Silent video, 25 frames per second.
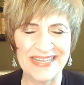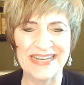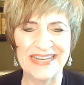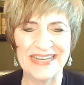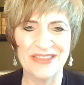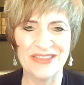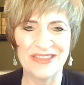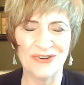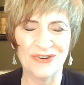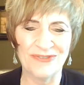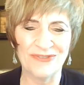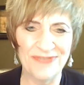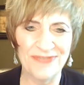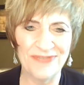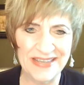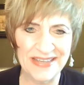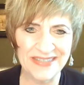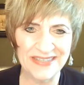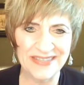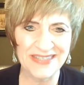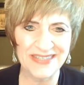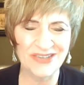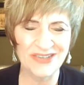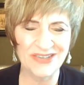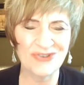It either
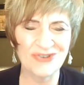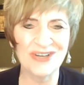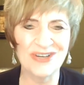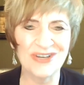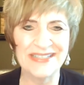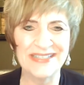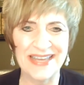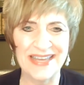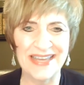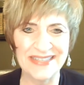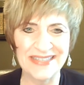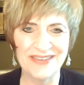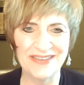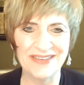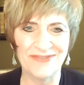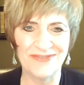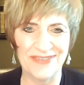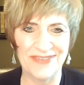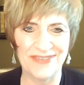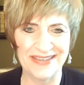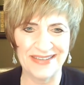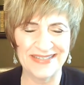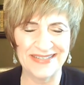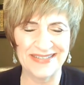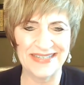fits or it doesn't
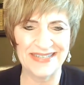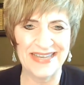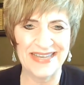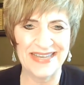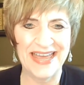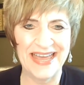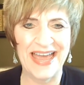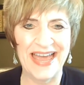fit.